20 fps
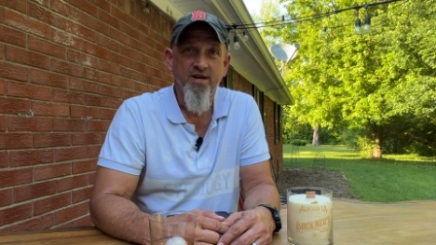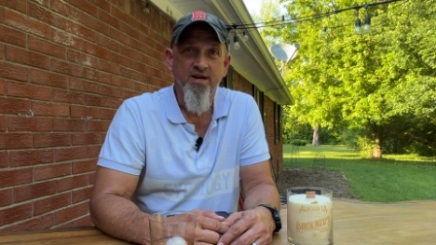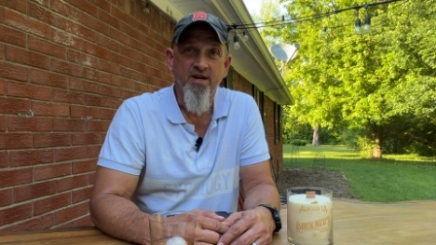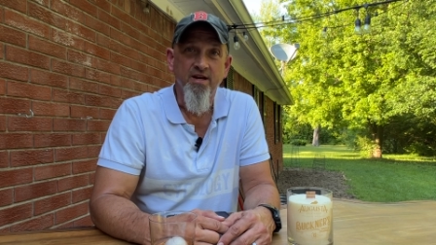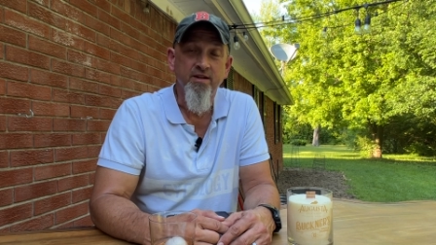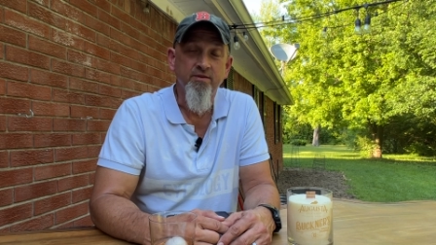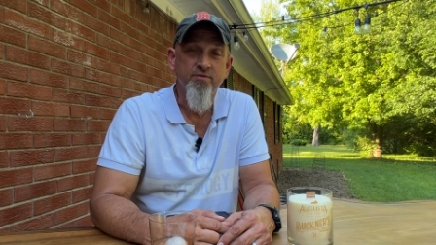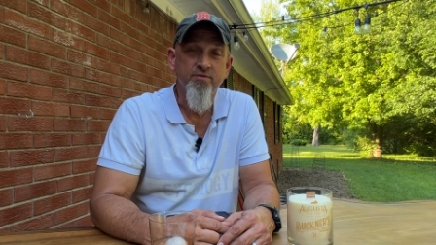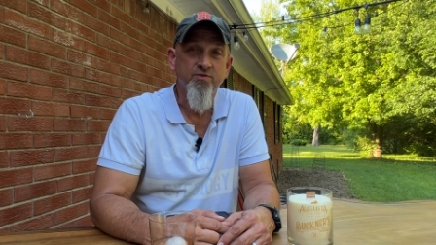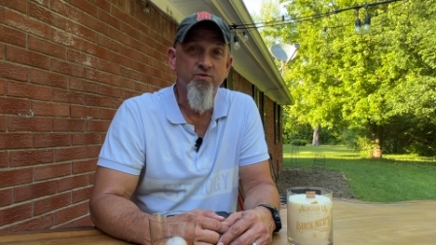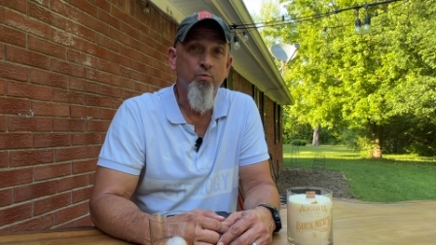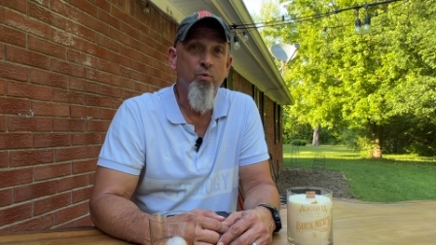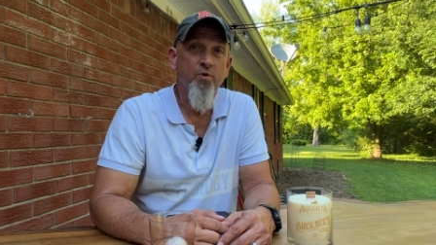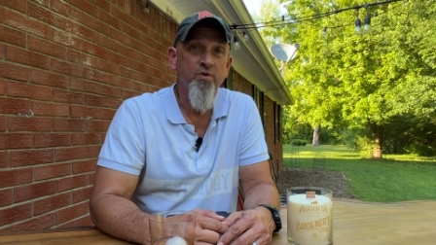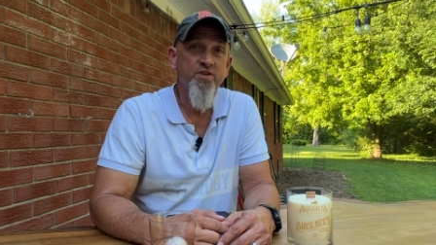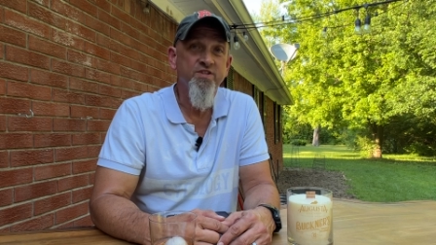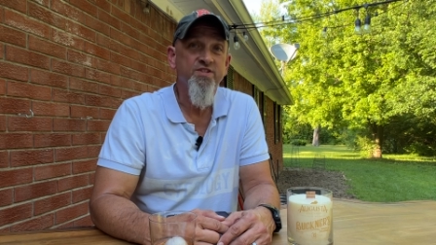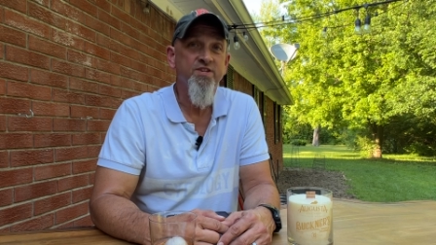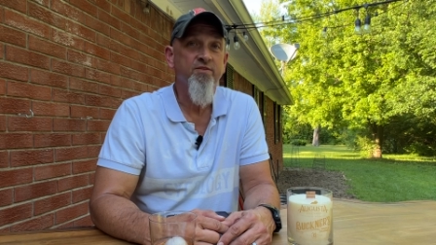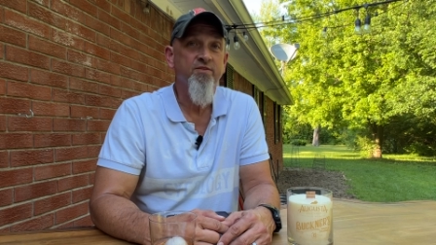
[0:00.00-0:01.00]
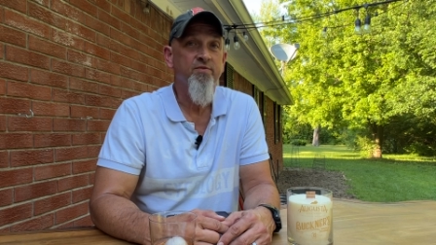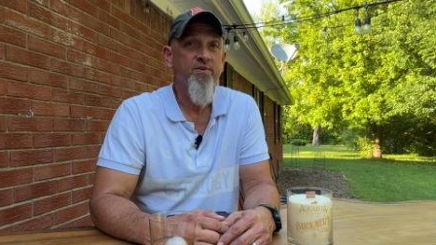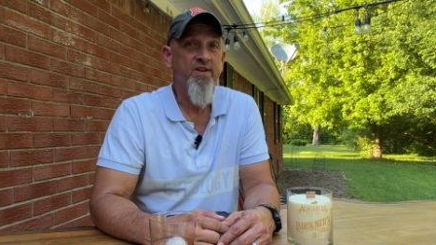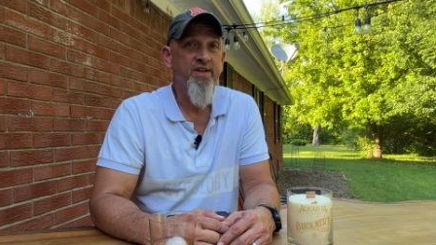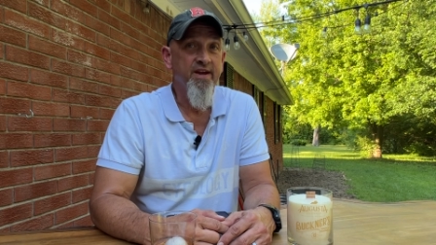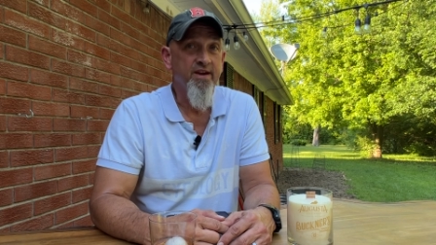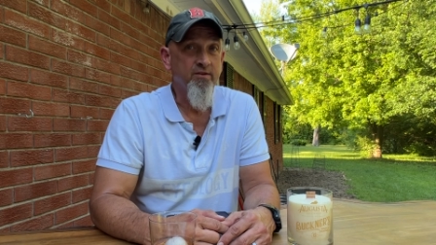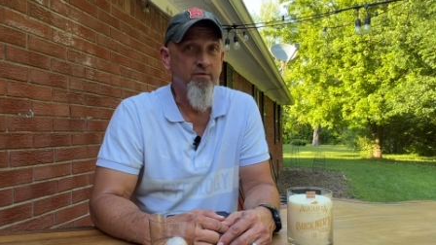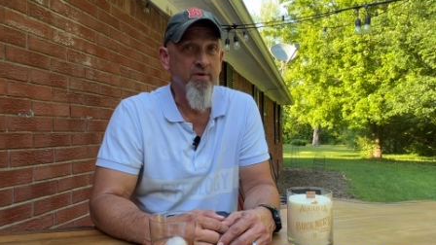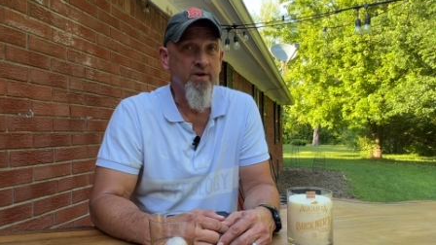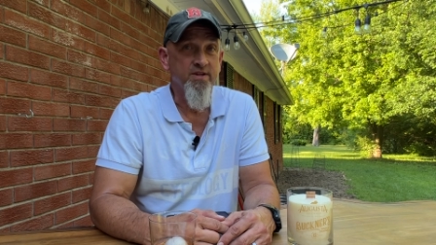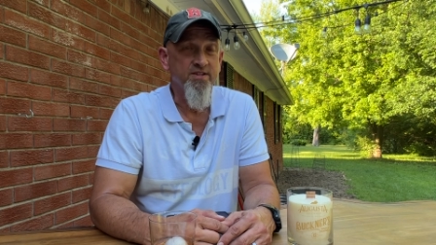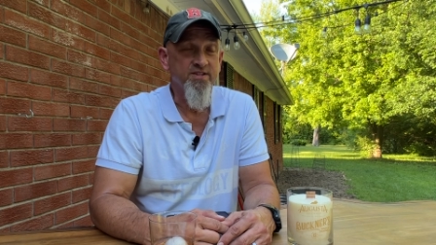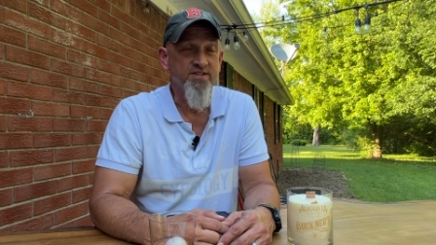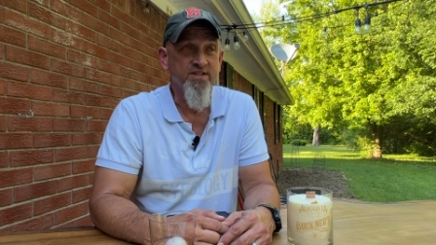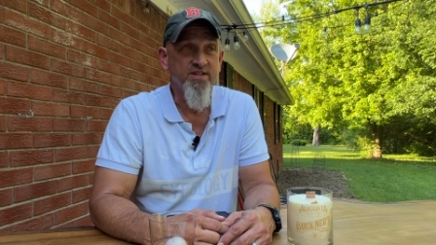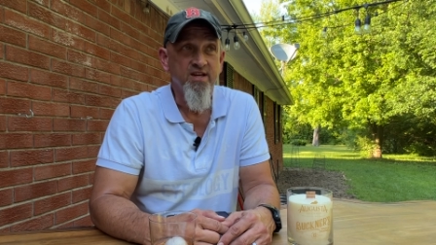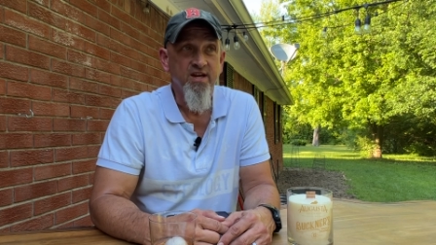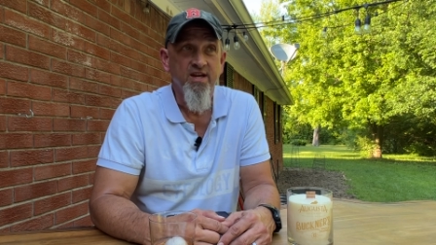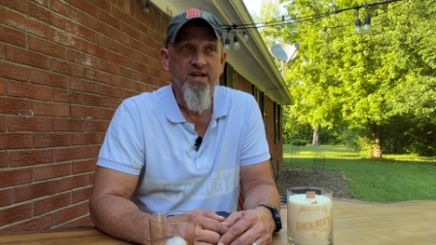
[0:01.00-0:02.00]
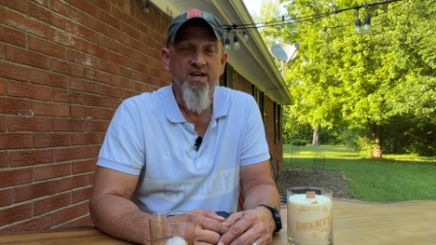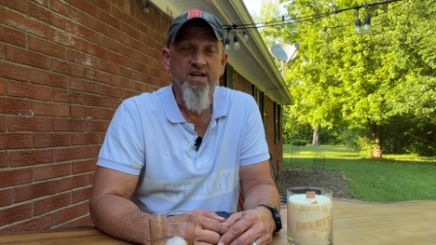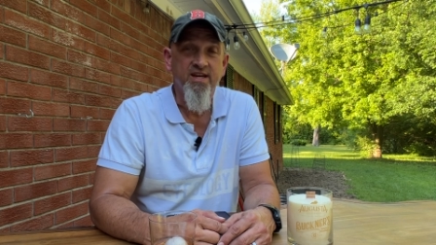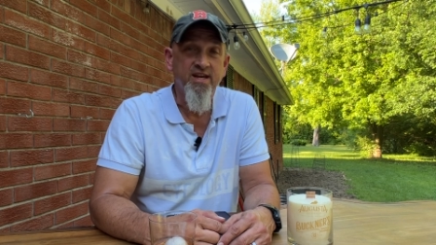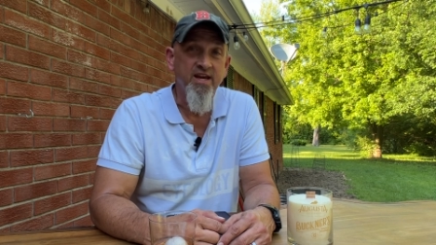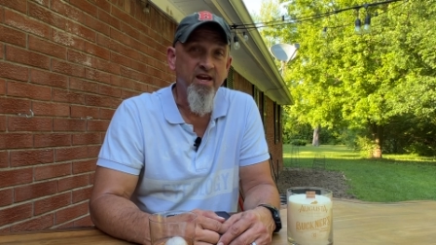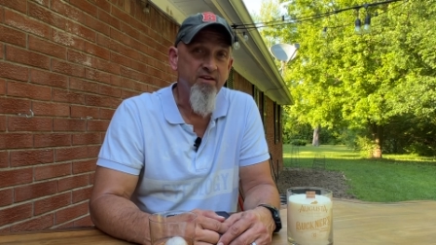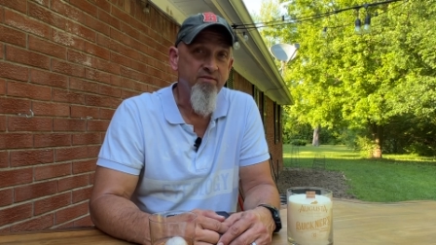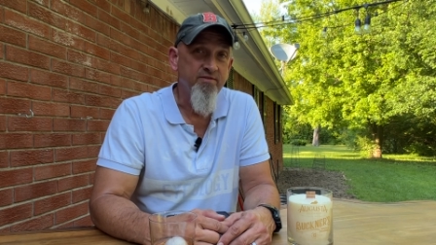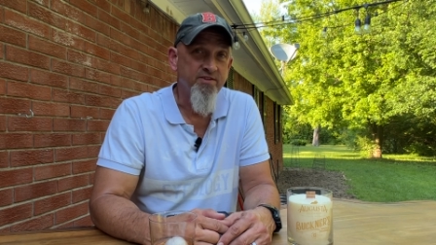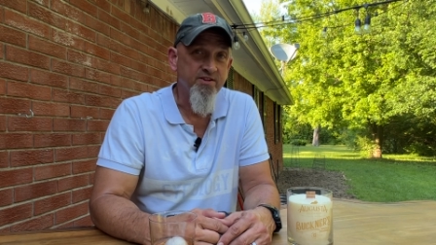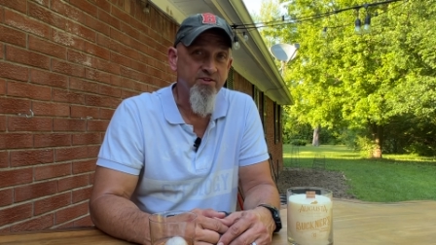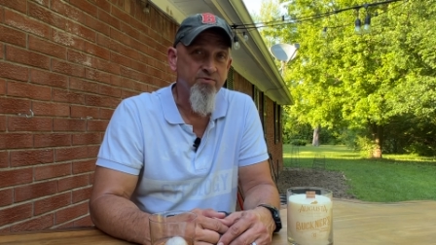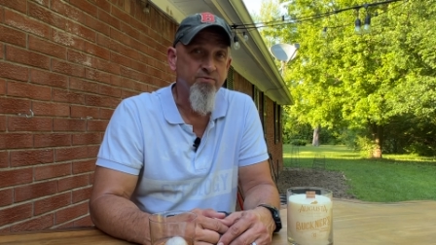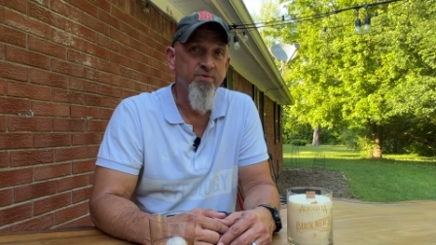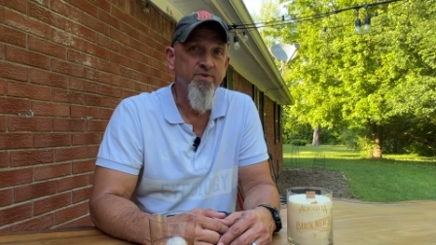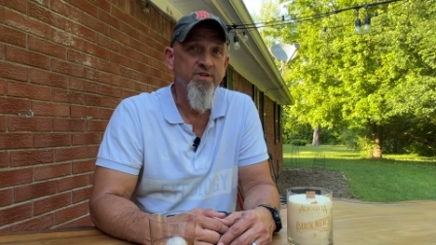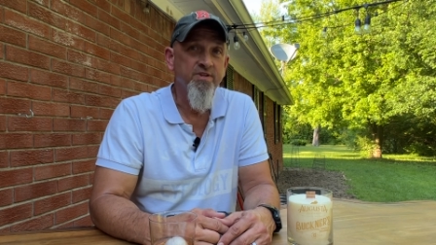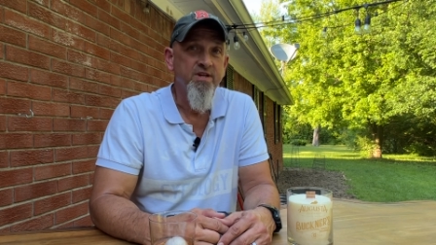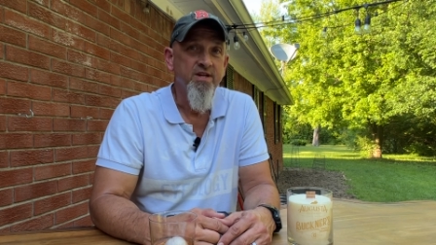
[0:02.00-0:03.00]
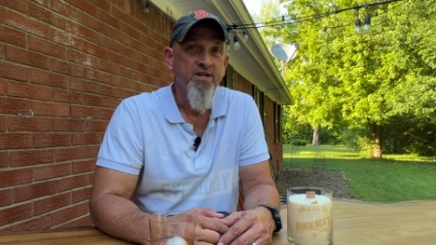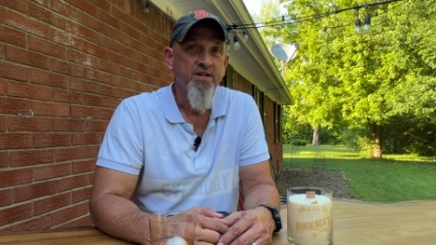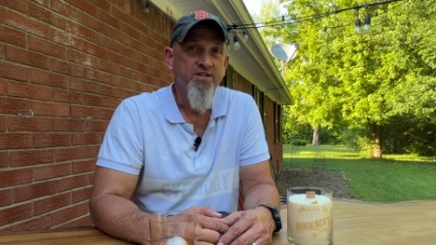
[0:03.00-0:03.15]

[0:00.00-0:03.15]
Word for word: and he was awarded several land grants and he gave this one